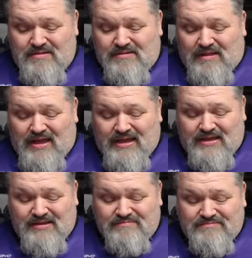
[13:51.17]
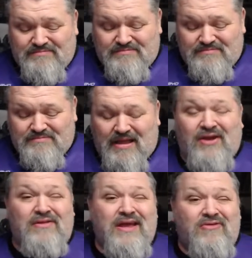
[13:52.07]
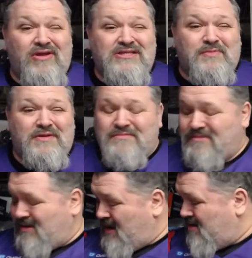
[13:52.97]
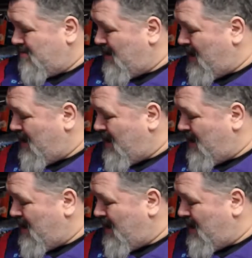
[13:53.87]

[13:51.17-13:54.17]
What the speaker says: like, I don't like Kriegsmen. I'm